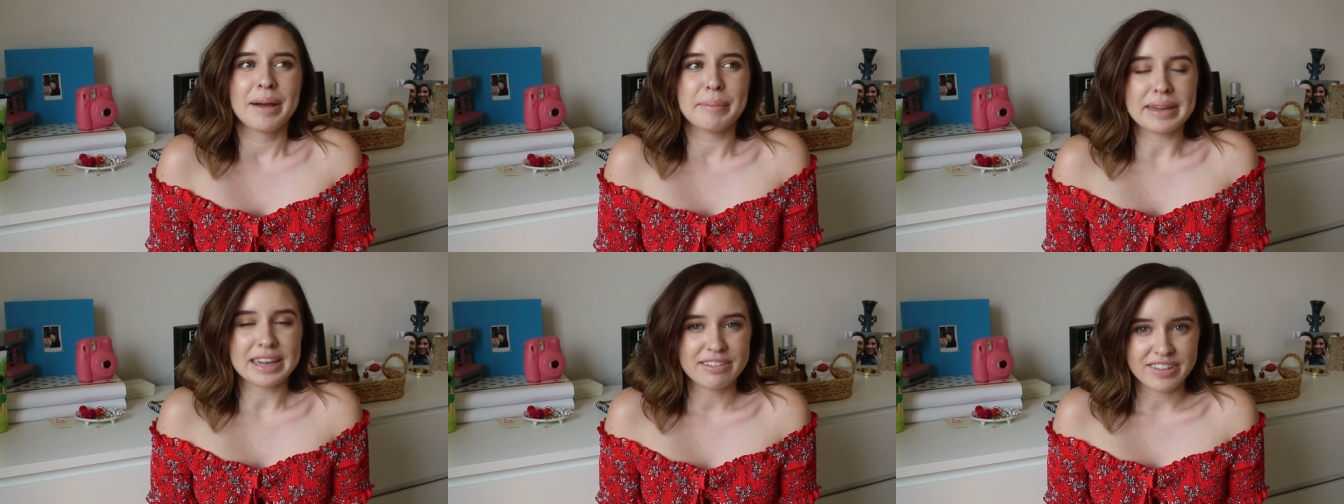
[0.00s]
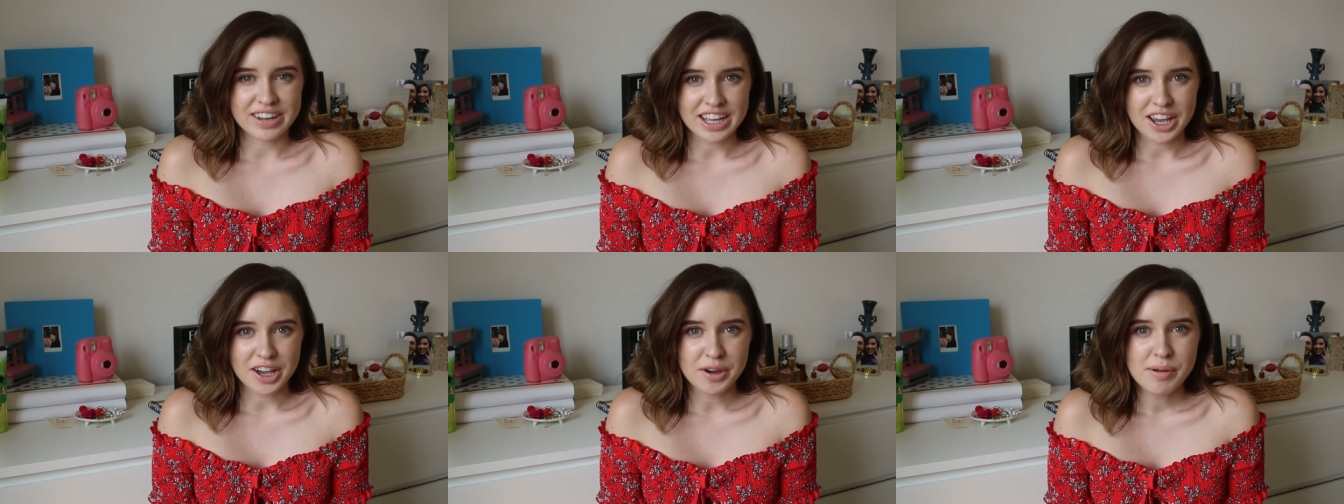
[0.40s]
make a
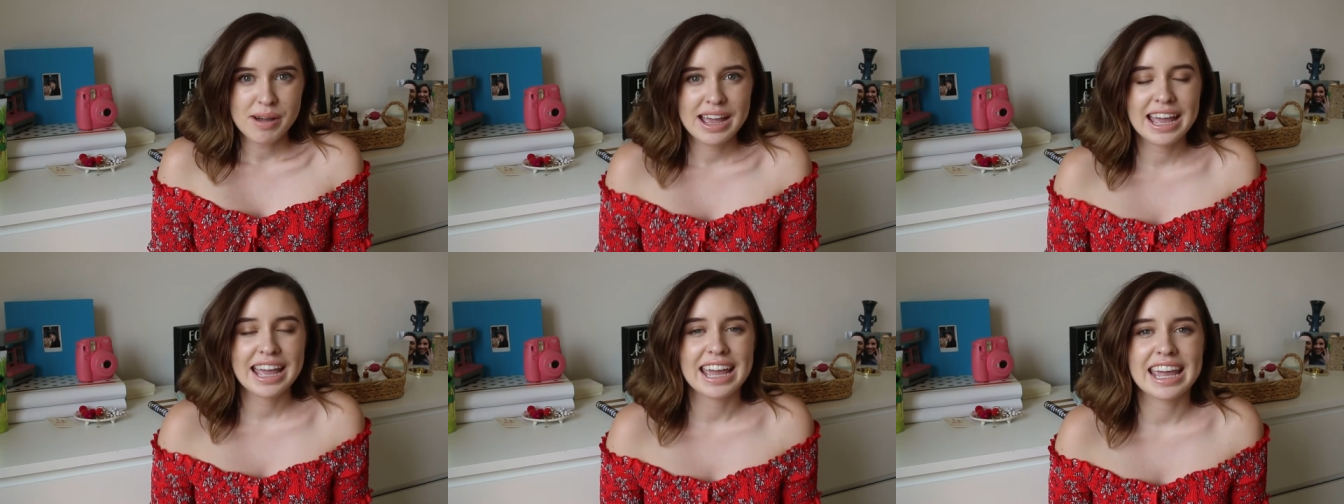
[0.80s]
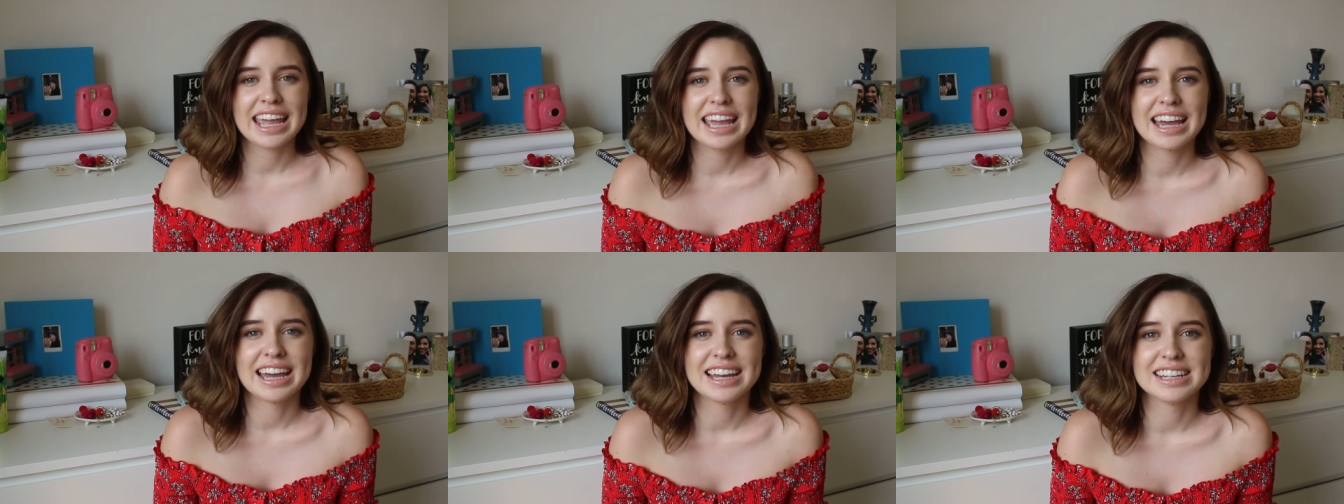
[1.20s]
video
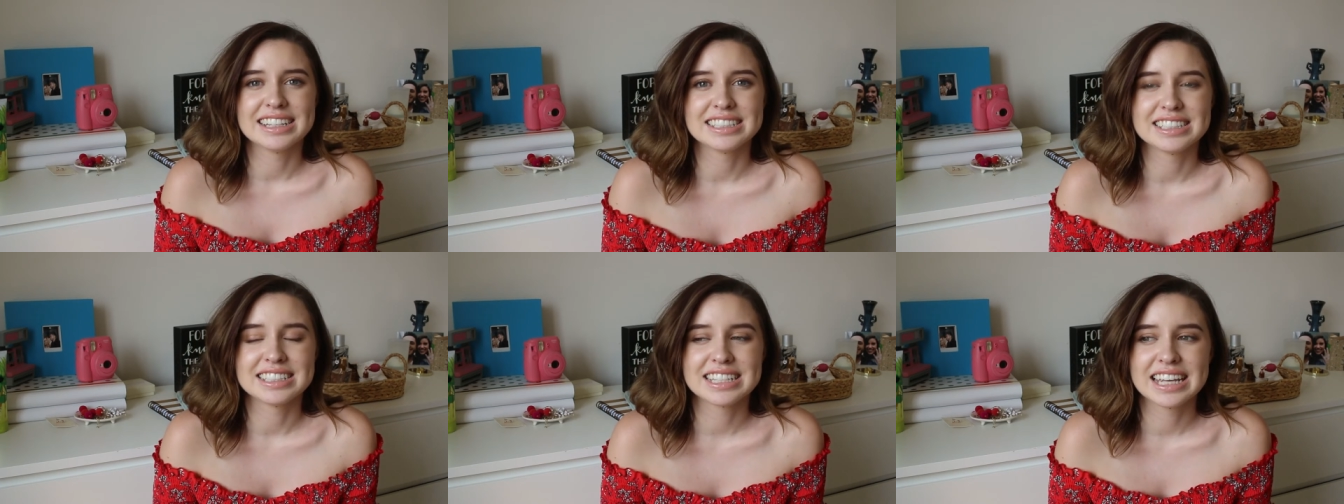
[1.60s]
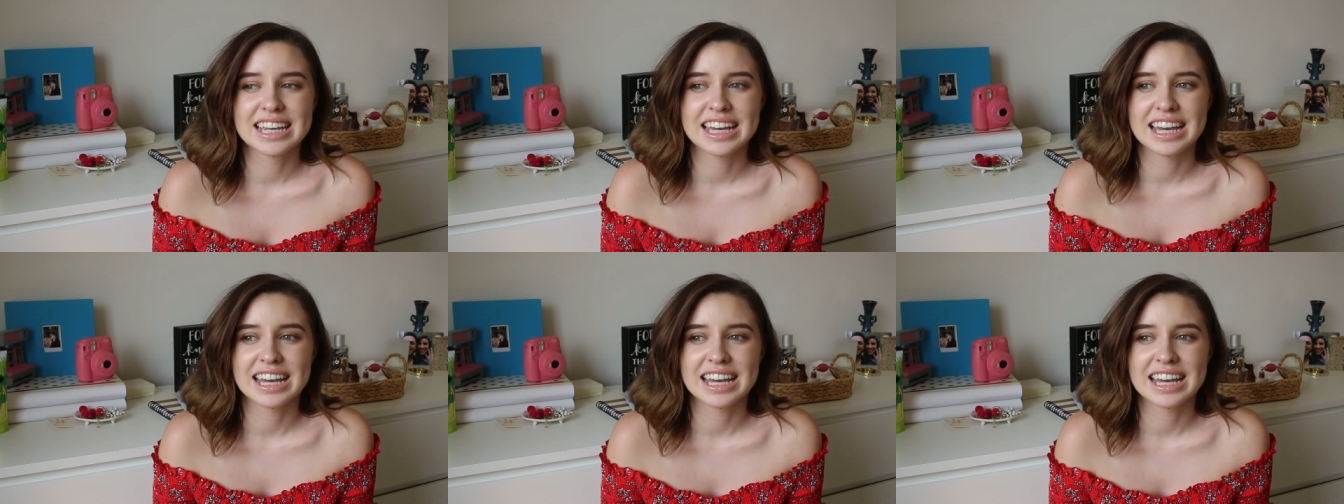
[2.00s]
and